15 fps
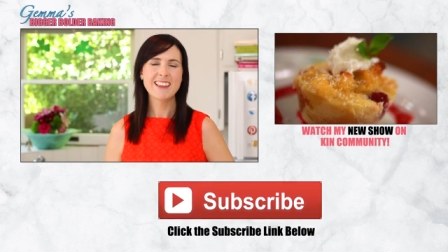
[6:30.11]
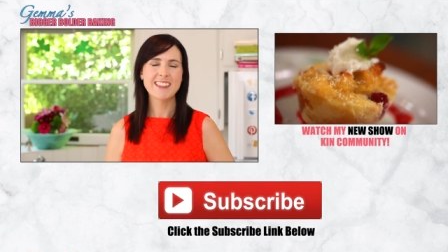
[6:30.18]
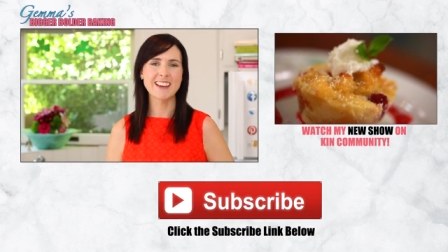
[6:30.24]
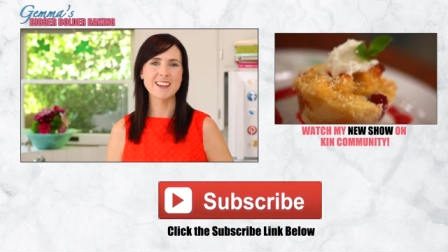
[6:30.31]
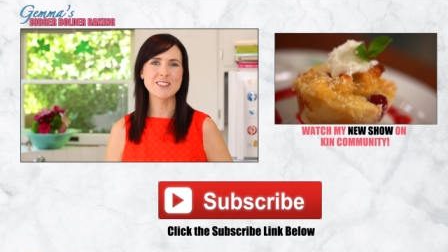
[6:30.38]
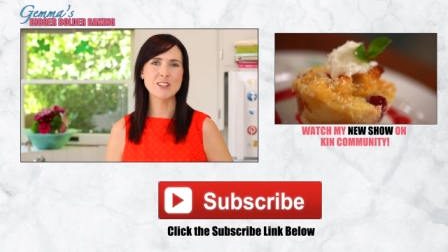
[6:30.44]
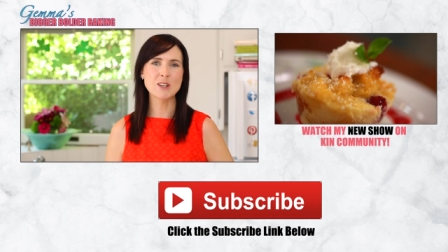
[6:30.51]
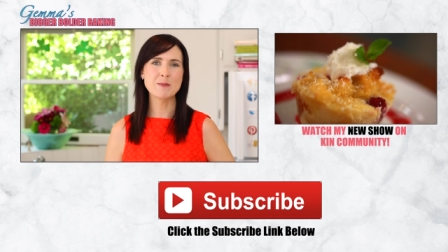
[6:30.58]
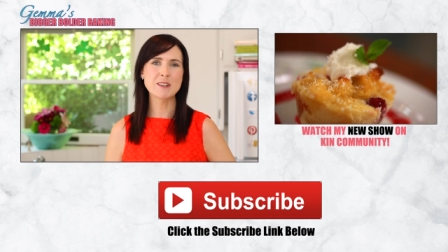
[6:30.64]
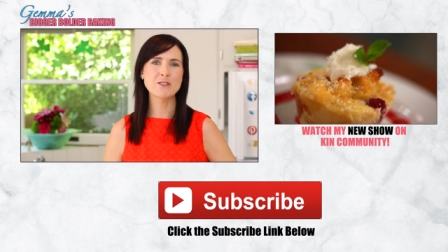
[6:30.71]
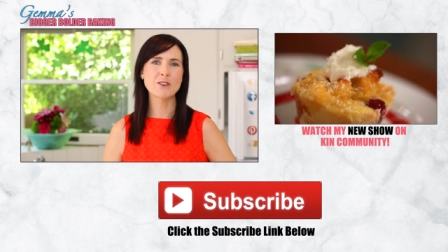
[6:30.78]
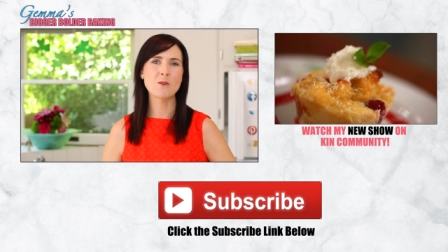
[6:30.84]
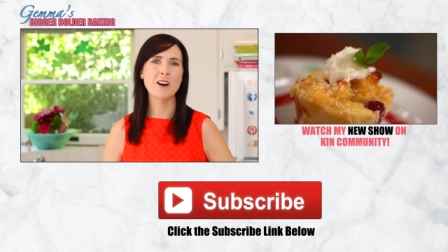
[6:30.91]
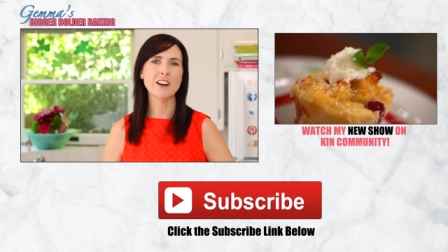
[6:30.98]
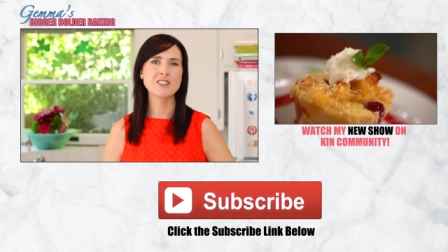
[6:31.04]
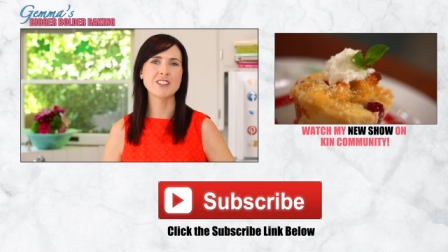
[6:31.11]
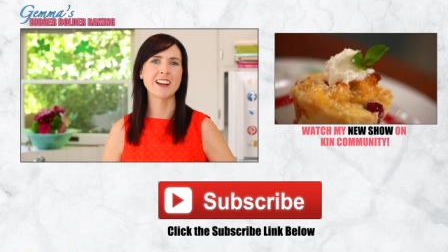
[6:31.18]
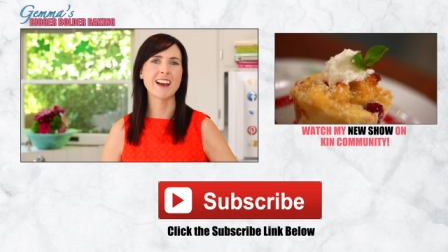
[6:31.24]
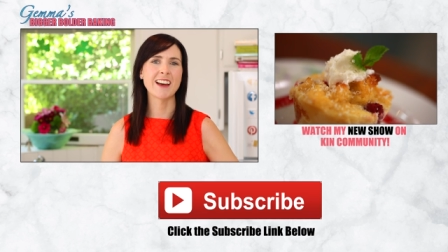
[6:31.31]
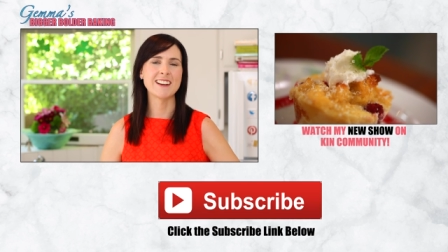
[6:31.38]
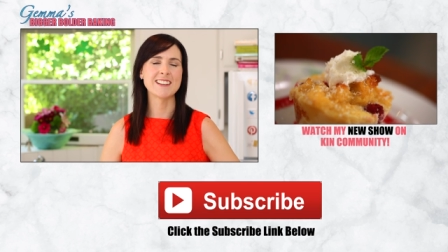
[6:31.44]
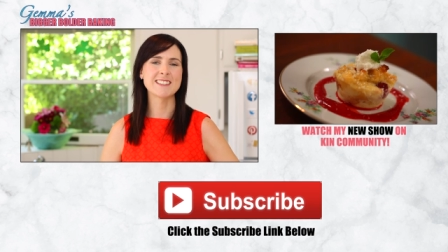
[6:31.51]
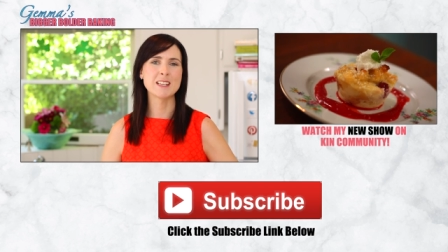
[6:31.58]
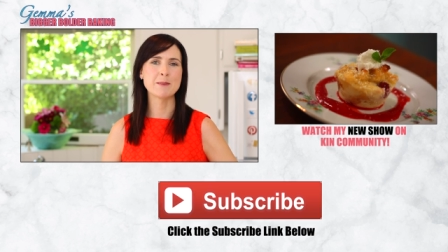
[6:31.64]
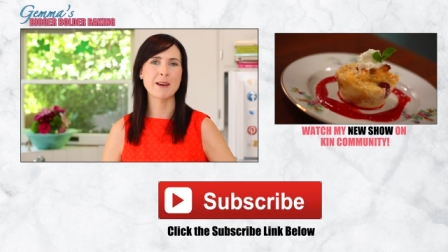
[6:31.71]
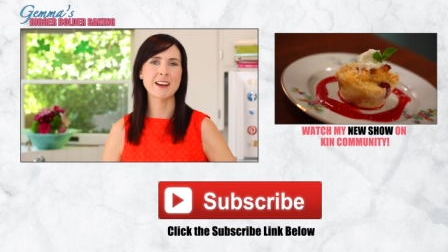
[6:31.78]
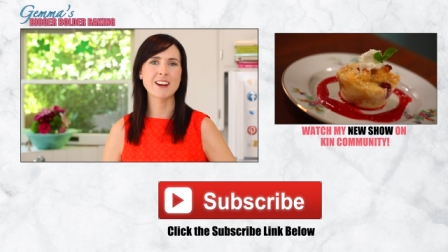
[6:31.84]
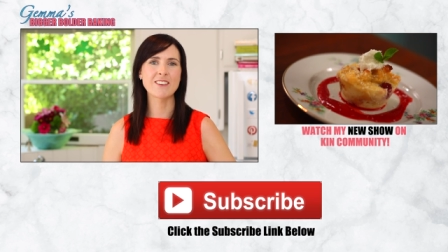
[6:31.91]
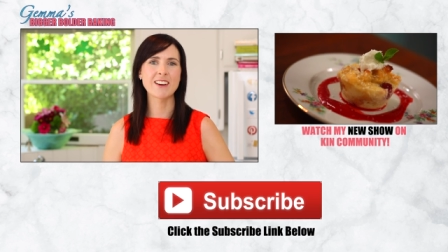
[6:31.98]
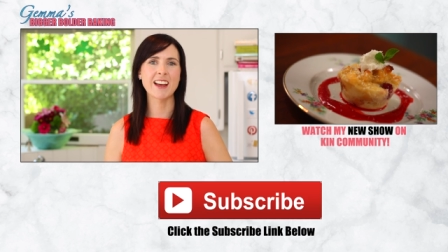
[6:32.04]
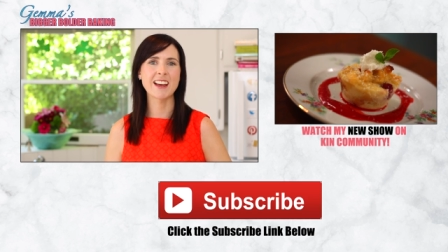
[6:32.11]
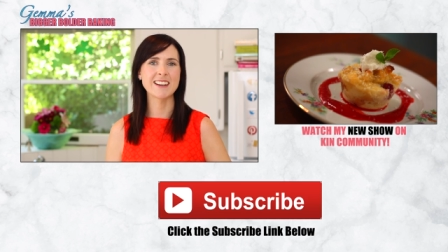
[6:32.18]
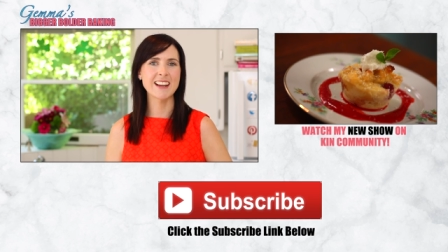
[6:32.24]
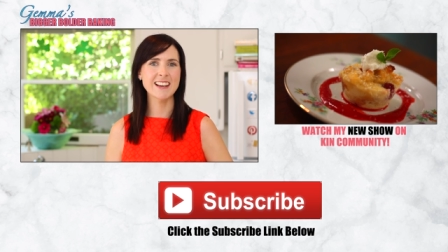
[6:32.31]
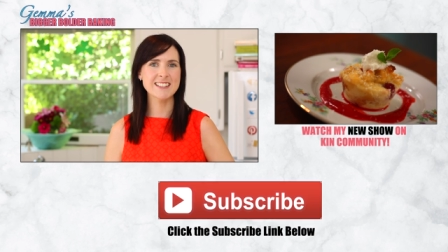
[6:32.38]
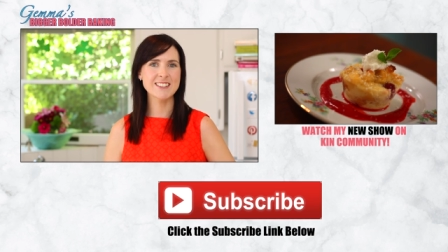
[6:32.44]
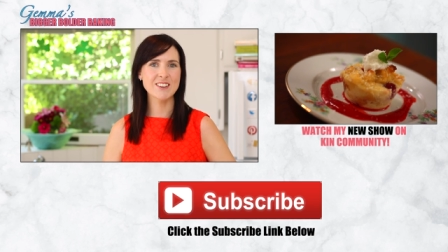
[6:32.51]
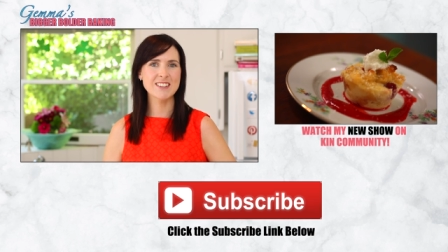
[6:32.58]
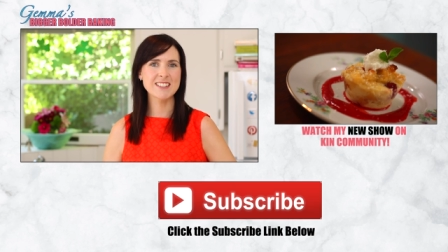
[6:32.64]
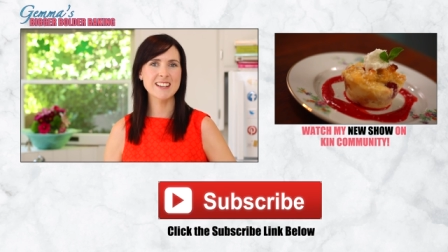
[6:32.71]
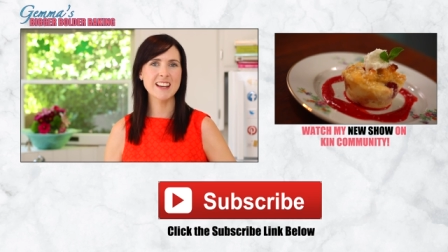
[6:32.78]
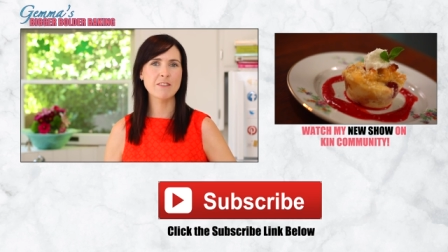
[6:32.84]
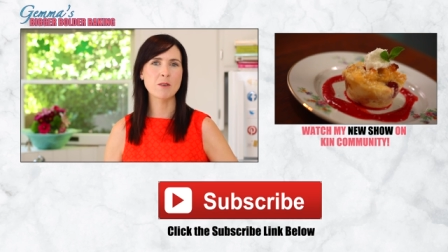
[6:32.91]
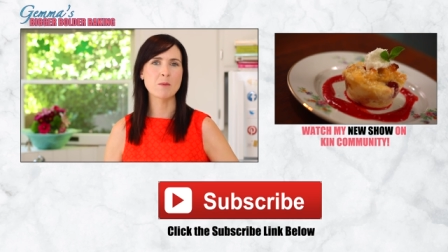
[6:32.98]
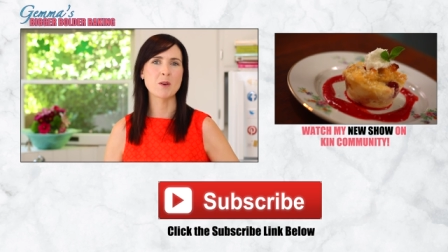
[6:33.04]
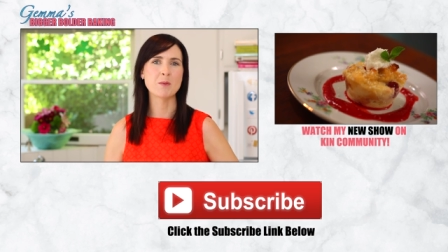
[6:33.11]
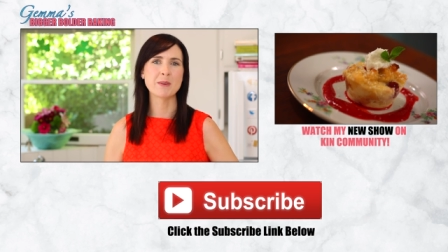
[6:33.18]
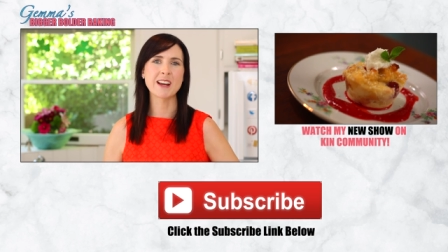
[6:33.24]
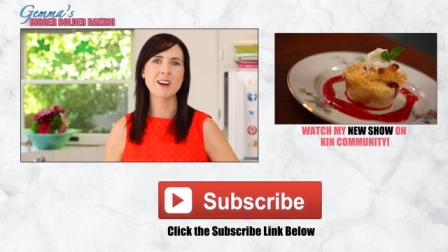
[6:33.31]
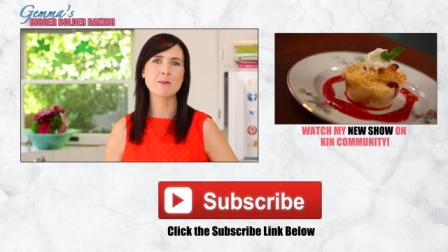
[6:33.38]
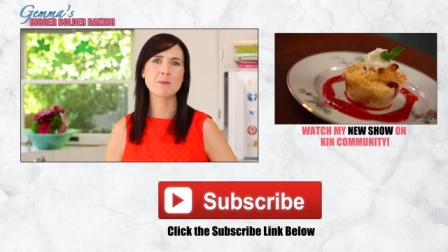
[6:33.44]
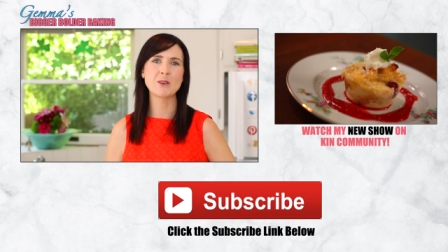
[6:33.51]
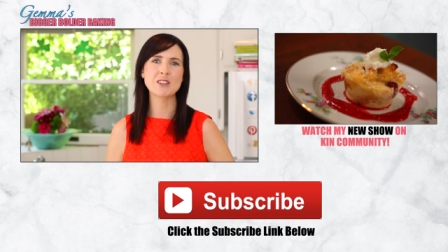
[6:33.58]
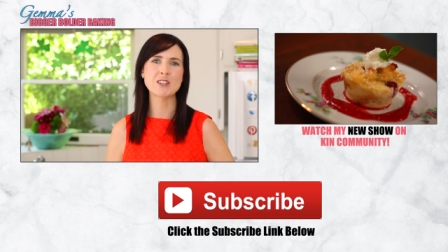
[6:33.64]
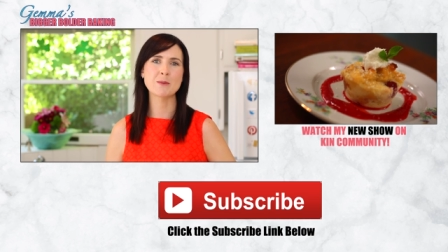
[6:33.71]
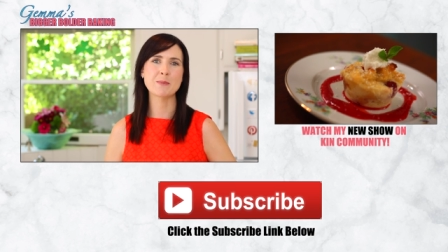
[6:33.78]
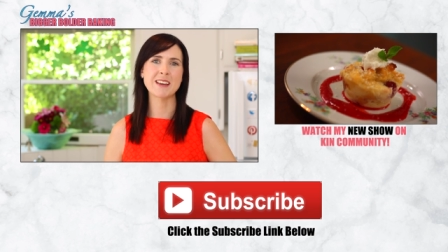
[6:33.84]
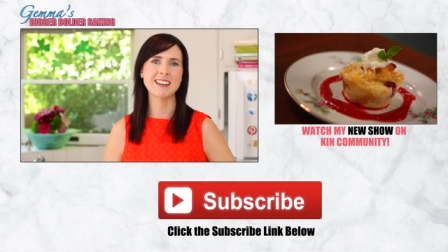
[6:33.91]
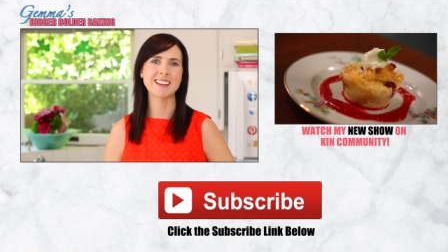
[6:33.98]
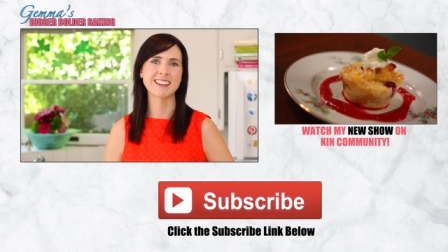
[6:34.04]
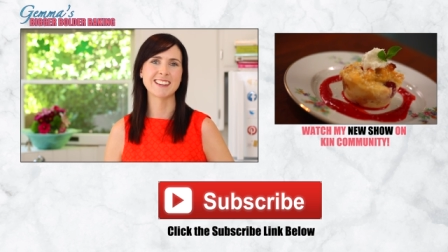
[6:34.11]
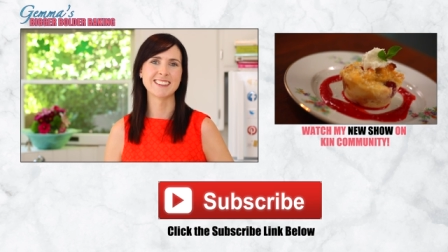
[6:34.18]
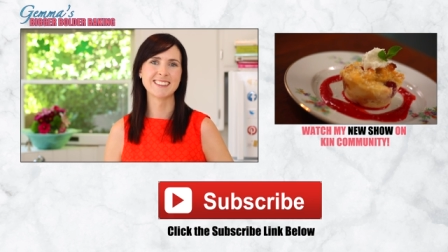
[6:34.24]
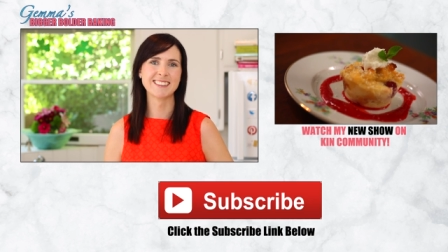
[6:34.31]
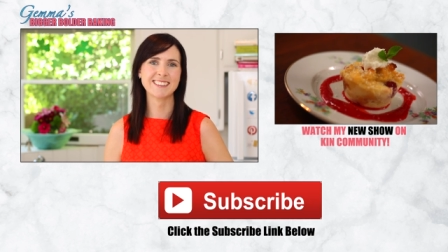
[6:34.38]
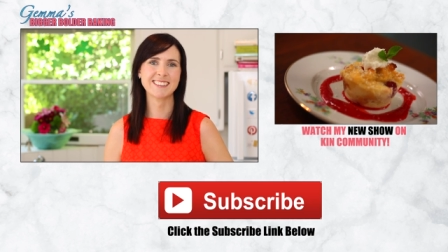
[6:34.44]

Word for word: Thank you so much for watching, and I'll see you back here again next Thursday for more Bigger Bolder Baking.